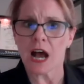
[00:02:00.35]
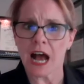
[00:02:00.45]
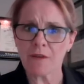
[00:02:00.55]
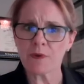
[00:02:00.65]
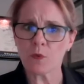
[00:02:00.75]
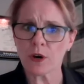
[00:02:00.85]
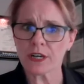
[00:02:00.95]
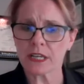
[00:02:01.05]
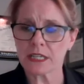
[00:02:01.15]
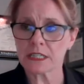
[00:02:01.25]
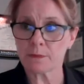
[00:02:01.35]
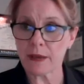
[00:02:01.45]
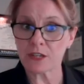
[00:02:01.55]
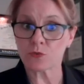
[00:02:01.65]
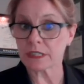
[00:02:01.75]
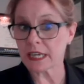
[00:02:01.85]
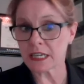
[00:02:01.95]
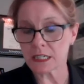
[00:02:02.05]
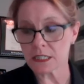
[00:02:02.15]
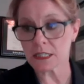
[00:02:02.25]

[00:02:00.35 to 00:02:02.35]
I've been working in a space related to